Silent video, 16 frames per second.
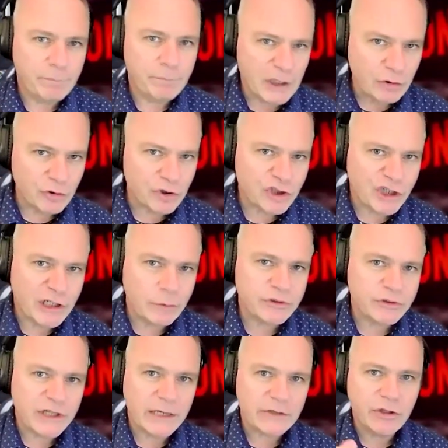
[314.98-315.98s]
Biller Genie
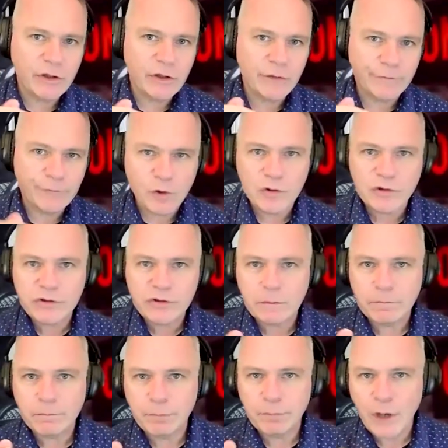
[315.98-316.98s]
was actually the
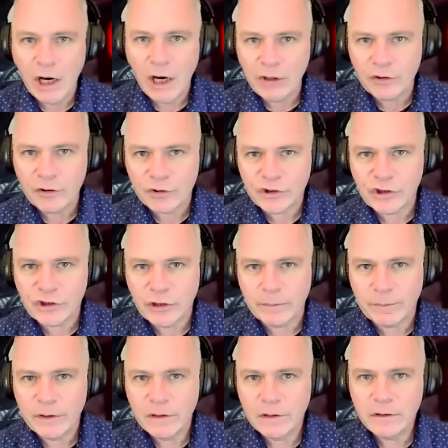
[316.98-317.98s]
first
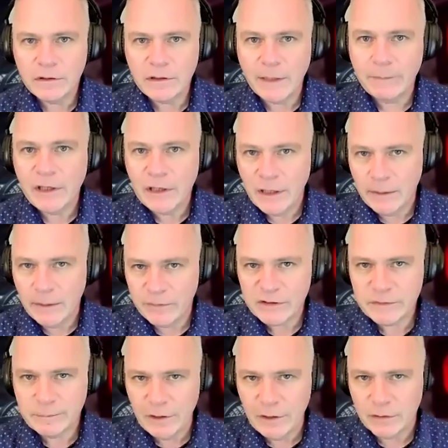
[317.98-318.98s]
partnership that
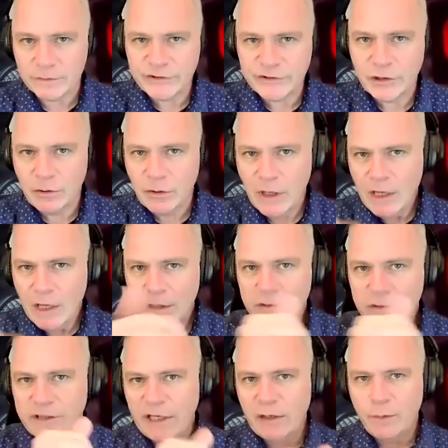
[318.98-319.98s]
PayCompass built. So
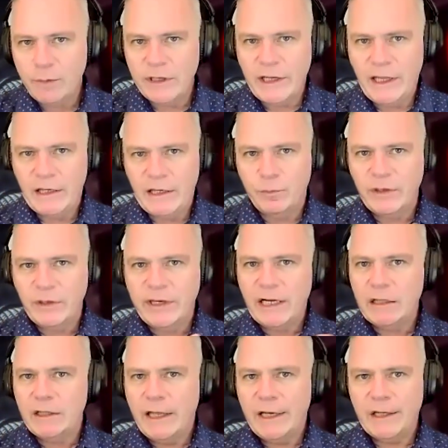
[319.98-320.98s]
I'll tell you what, Hank, we
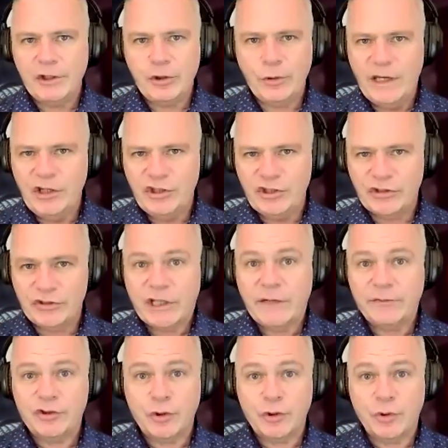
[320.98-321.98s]
got a lot of new agents that
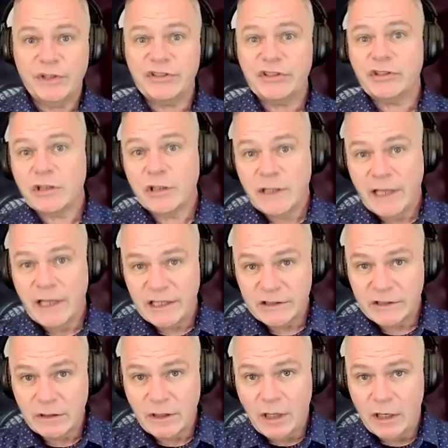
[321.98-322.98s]
have joined since you
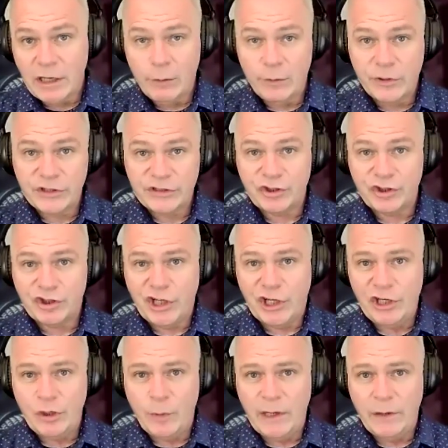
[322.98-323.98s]
last hung out with us in
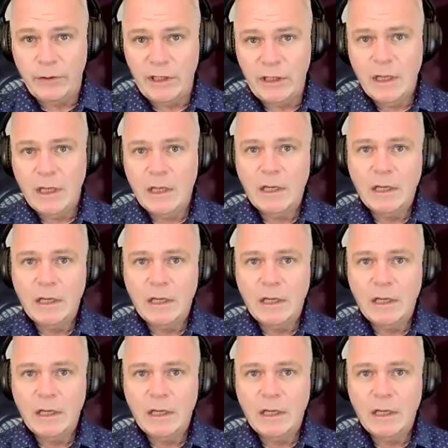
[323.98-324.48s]
January.